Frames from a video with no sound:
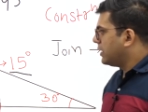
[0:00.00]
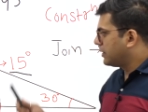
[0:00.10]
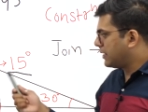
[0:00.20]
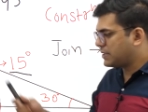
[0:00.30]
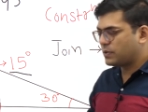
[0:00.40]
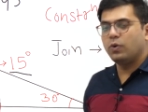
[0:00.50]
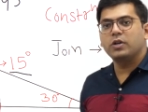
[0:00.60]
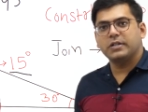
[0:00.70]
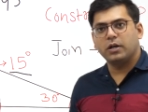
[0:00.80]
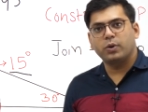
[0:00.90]
this
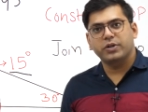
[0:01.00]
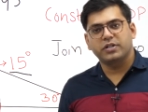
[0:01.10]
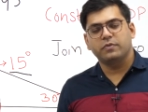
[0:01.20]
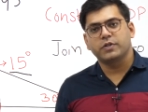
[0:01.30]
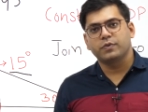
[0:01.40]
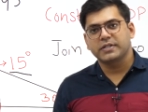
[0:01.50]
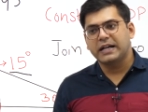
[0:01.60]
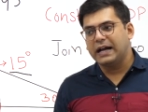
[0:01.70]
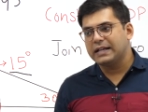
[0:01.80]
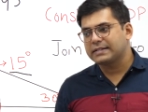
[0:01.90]
was a question which was
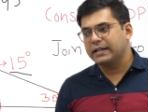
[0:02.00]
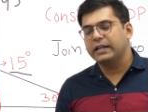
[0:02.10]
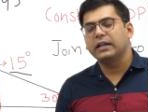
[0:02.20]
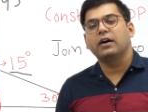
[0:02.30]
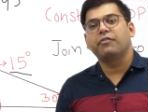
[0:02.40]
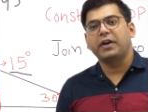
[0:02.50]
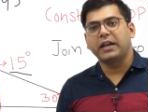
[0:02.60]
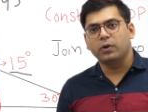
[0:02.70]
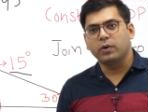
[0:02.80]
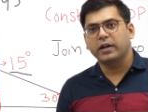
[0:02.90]
asked in a
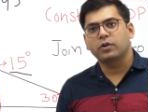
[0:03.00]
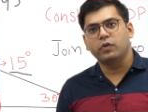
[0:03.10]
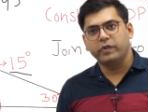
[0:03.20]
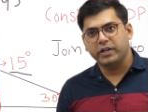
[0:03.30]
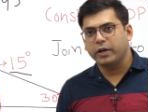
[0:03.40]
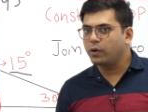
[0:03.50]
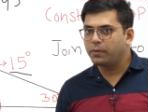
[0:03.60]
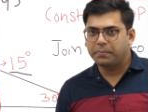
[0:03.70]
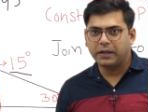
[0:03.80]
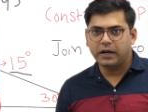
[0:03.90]
very good and coveted
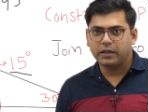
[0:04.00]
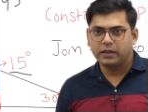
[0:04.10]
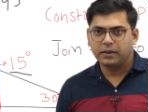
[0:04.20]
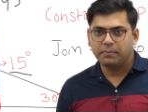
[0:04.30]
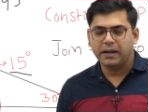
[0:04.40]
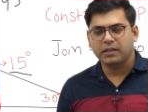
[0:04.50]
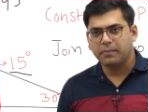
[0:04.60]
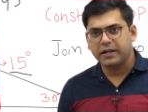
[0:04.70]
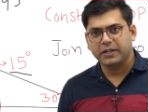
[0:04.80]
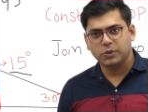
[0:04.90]
Olympiad,
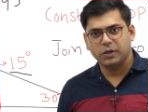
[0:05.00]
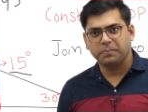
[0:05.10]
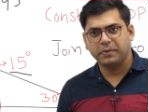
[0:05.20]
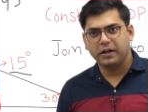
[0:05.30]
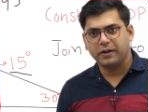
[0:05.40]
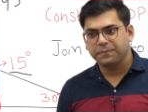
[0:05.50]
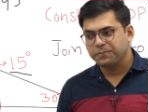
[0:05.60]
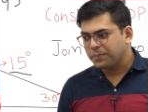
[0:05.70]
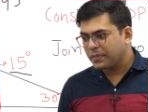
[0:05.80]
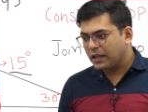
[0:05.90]
Mathematics Olympiad.
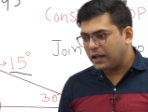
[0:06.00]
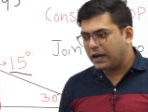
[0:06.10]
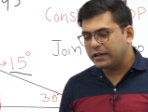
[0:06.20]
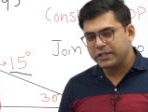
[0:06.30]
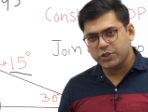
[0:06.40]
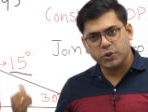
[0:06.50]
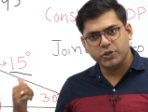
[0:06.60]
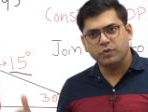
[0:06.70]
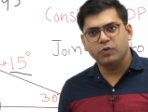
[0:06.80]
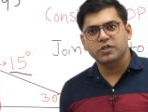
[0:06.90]
And this
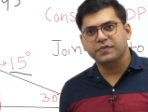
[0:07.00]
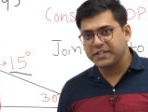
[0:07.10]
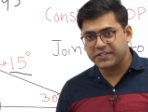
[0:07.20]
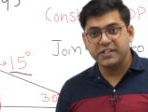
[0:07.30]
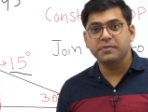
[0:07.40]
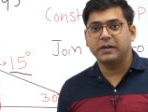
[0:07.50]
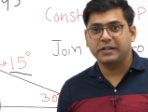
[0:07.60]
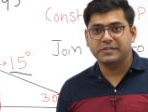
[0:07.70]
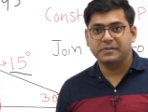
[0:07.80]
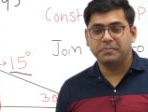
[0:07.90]
question was of 16 marks,